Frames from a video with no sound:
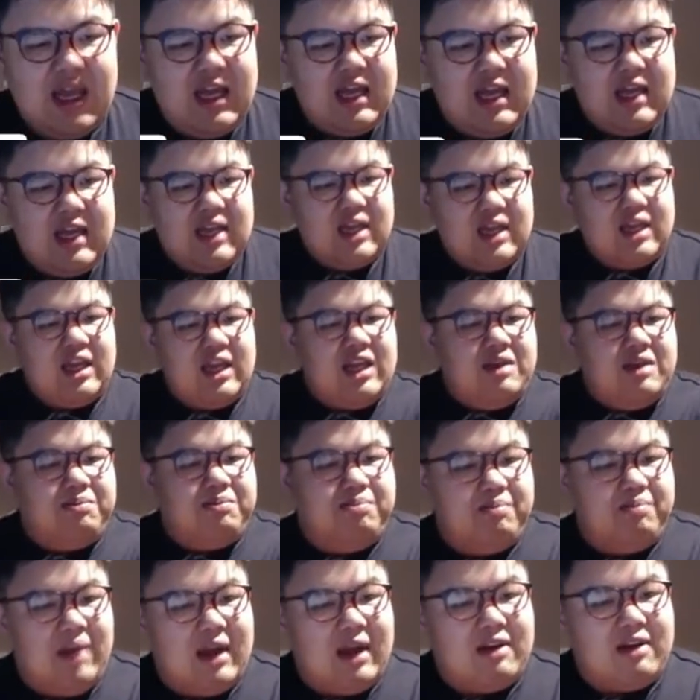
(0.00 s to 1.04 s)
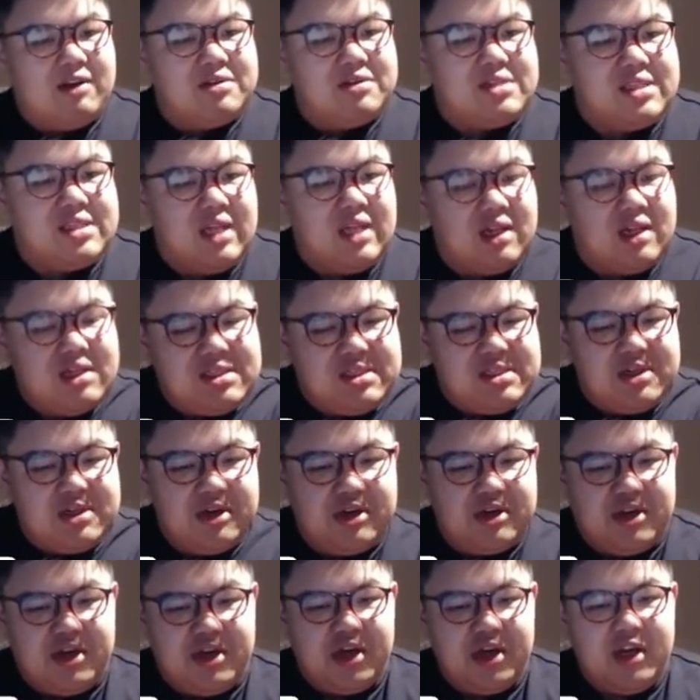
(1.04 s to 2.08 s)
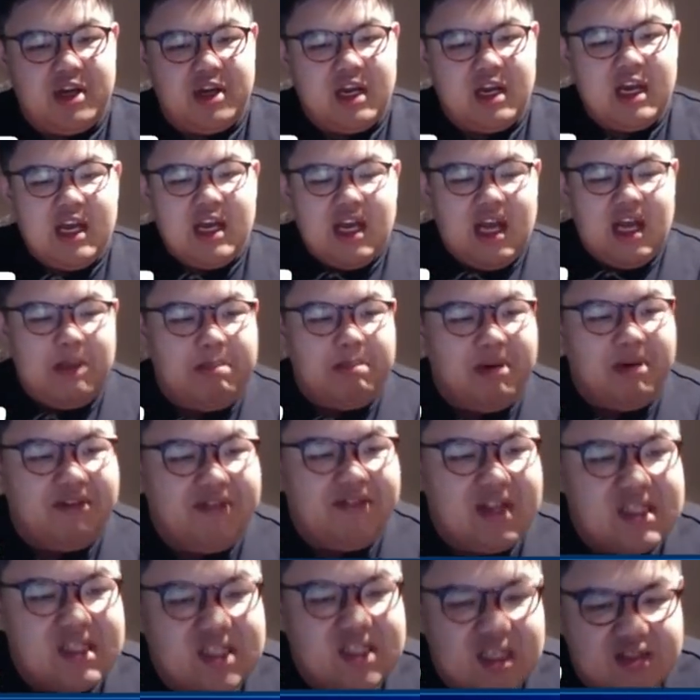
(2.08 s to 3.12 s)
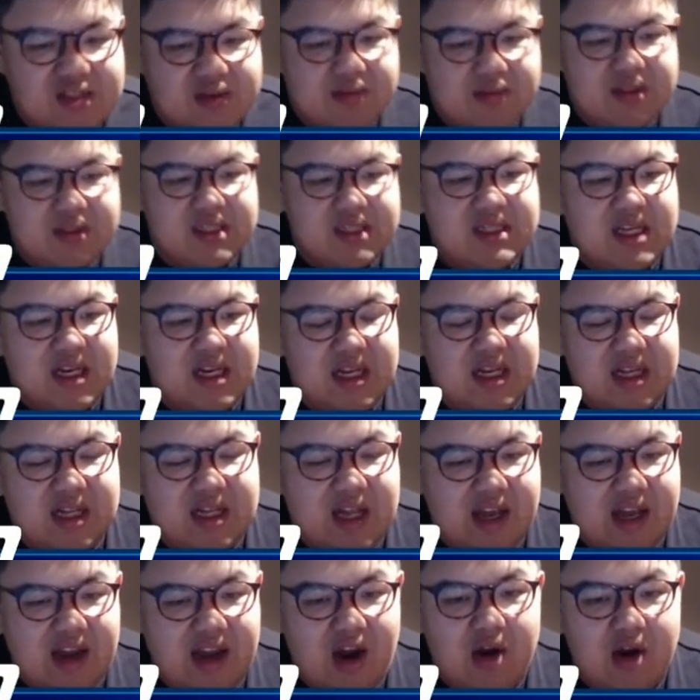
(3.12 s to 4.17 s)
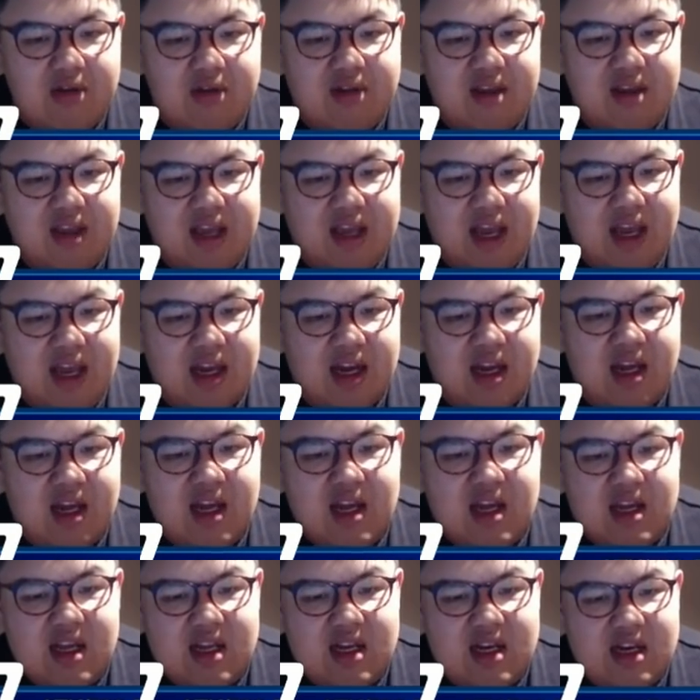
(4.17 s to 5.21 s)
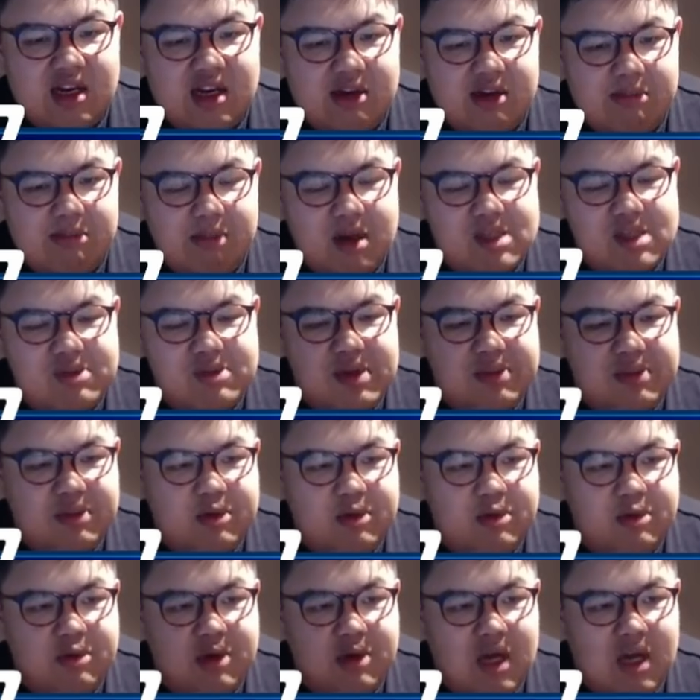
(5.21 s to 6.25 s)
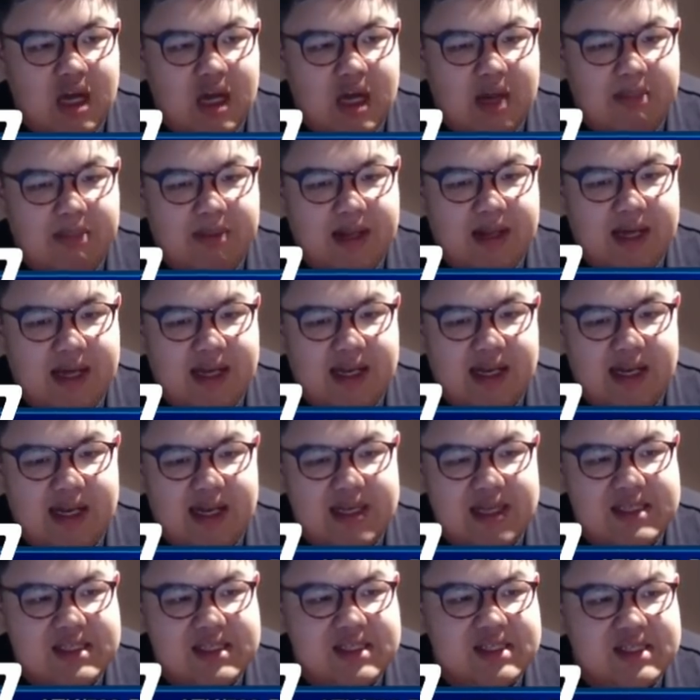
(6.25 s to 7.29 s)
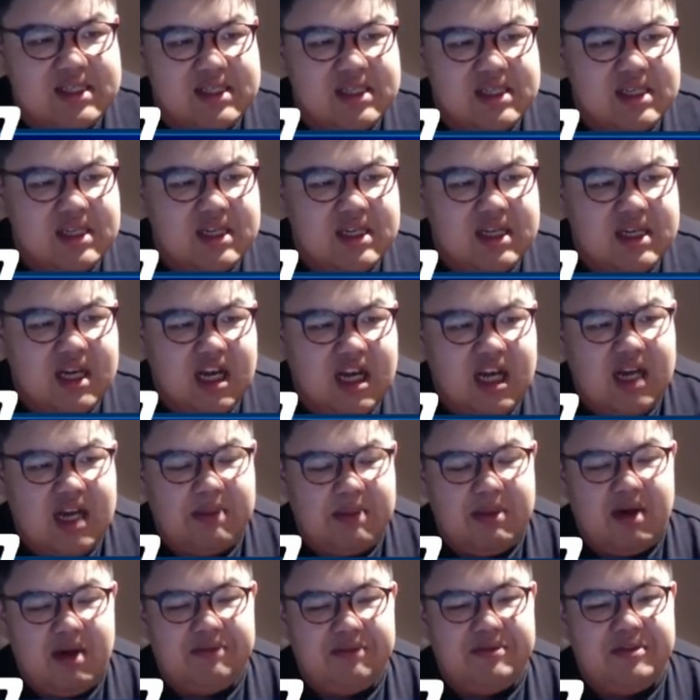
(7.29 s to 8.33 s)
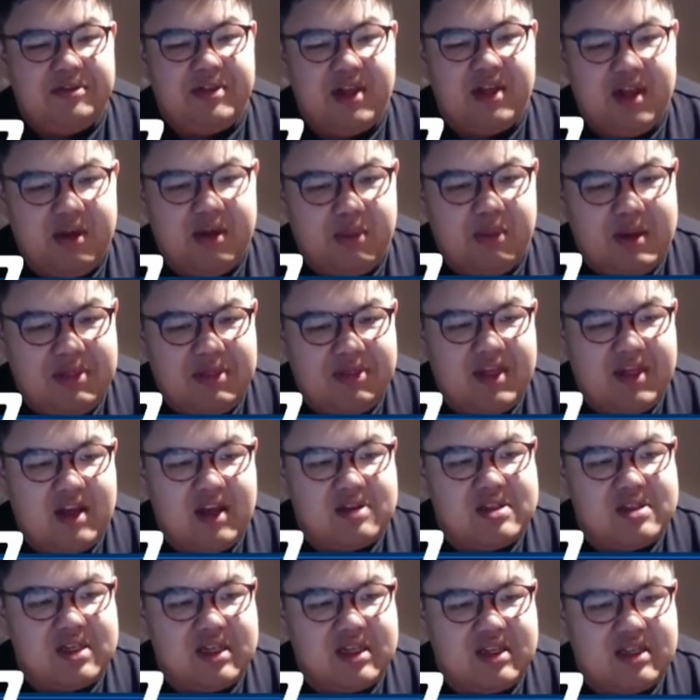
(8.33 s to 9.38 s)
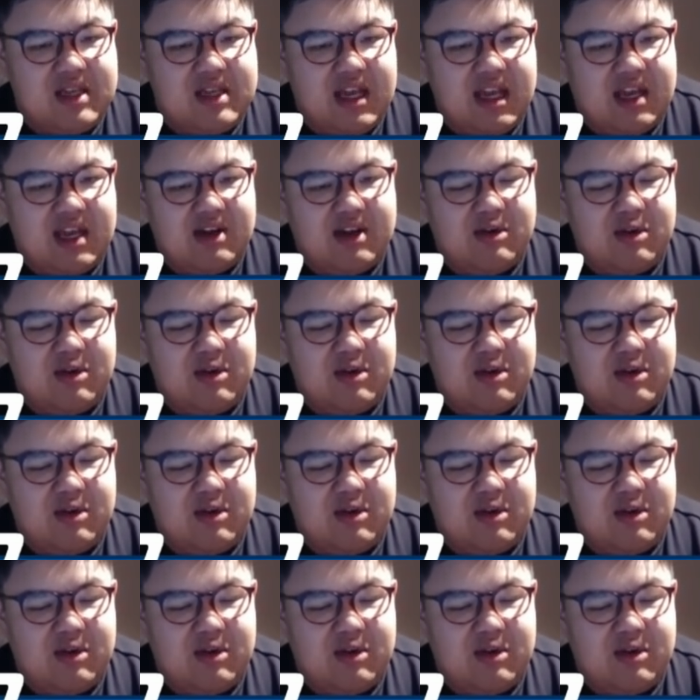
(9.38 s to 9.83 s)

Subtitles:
And again, Microcell is so good. It prevents us from just getting like OTK'd. Most people play less of the 1000 attack,